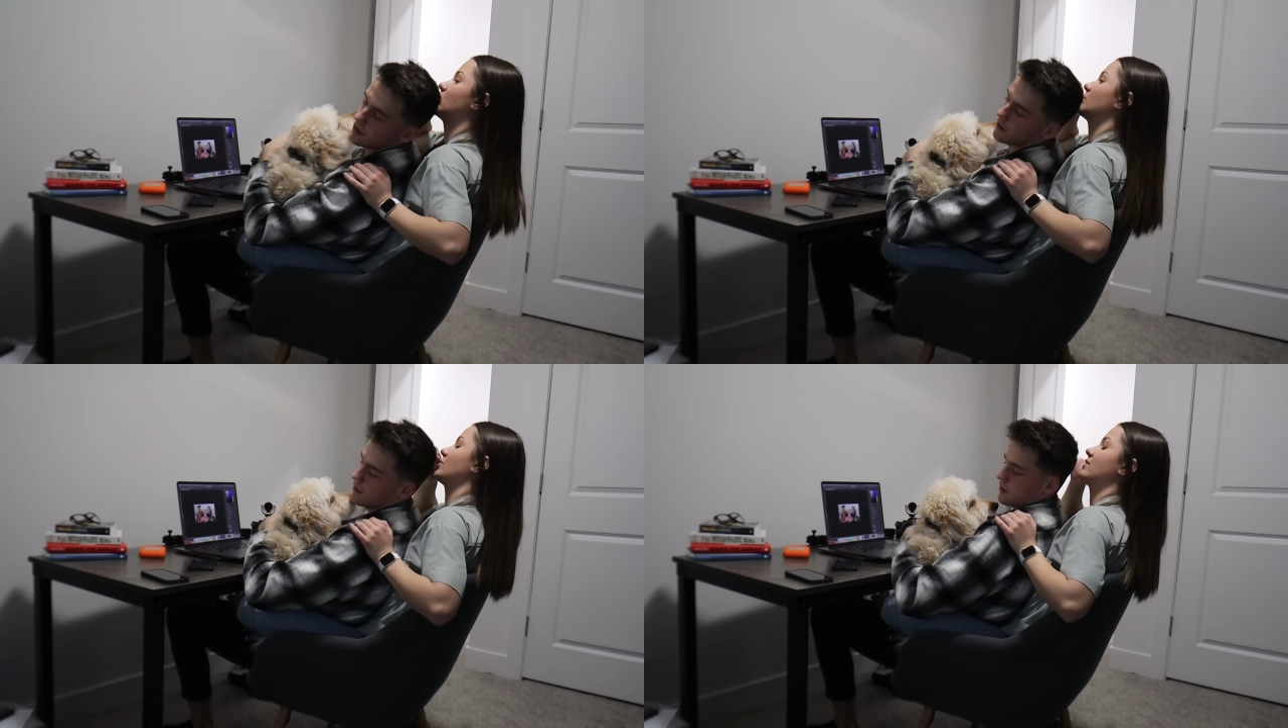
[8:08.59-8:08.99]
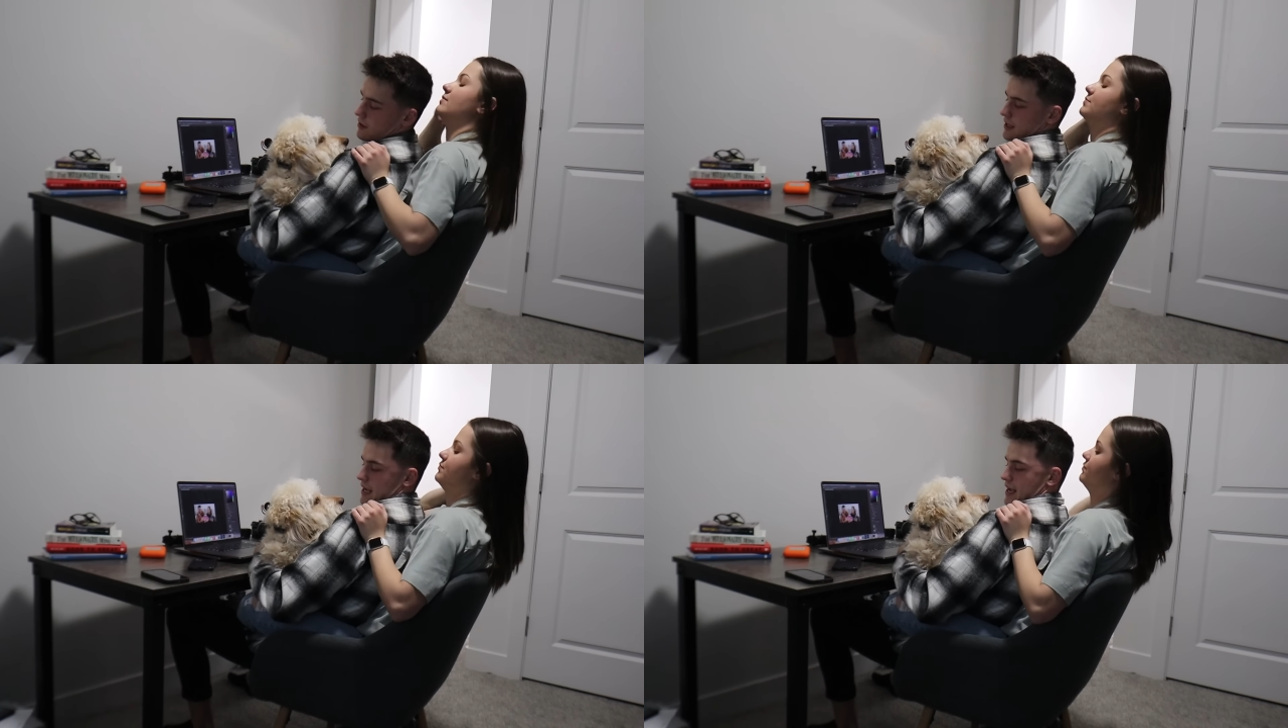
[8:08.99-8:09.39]

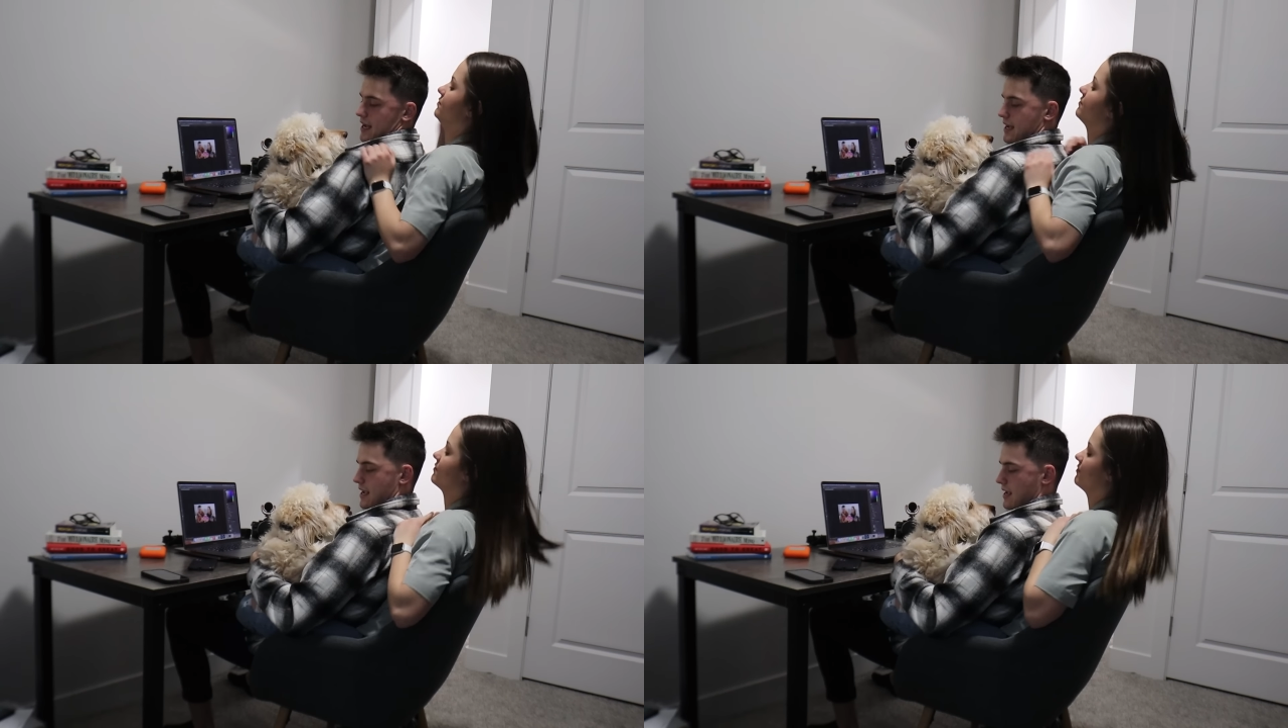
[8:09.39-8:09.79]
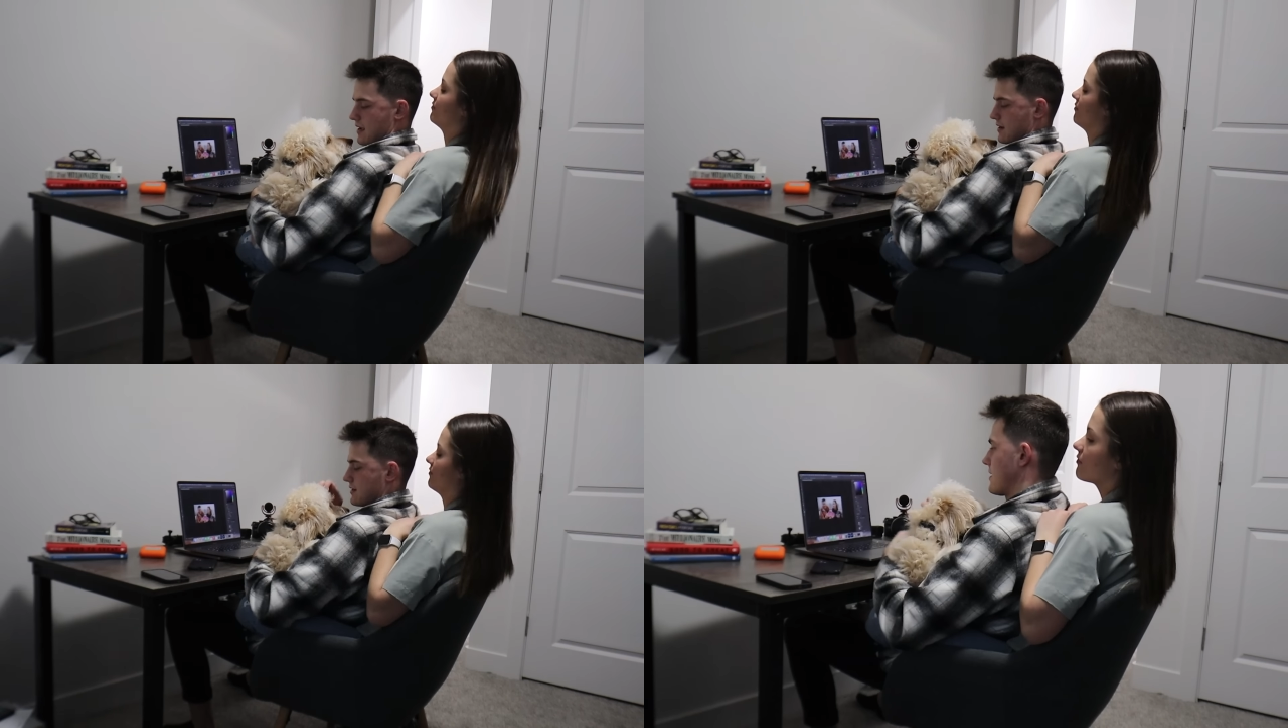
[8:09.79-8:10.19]
Oh,
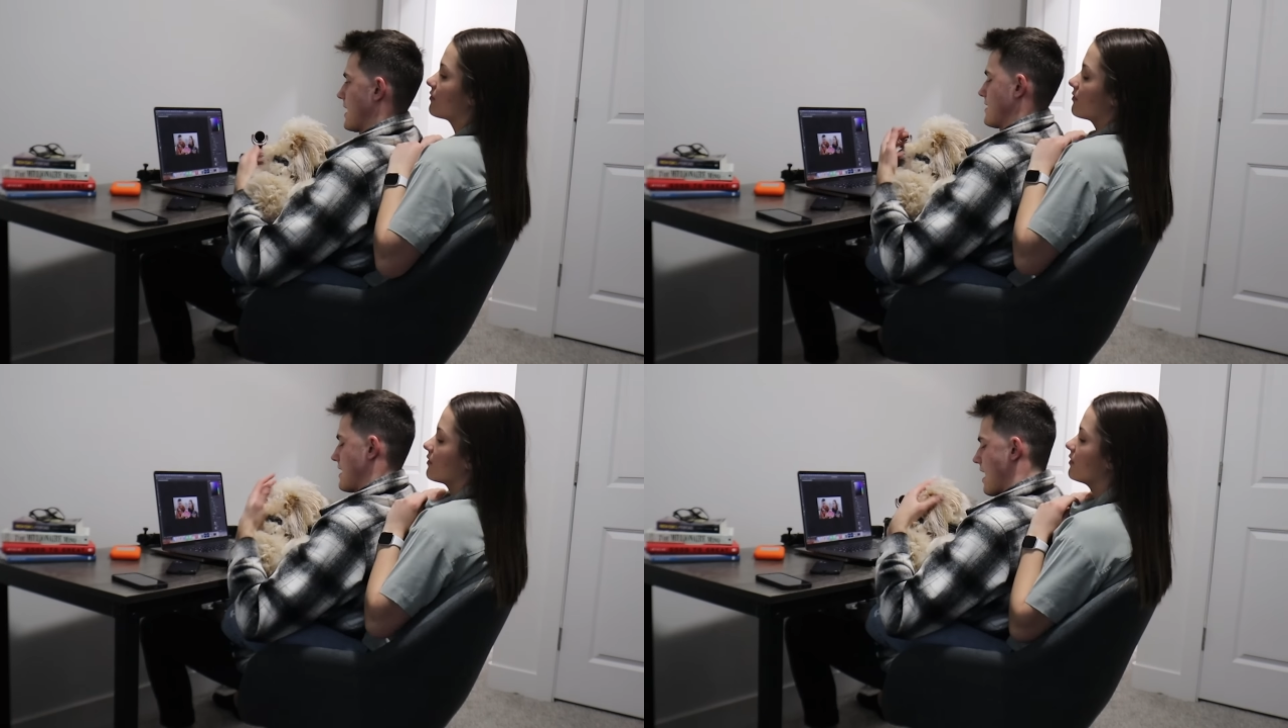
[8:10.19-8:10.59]
hey. Okay,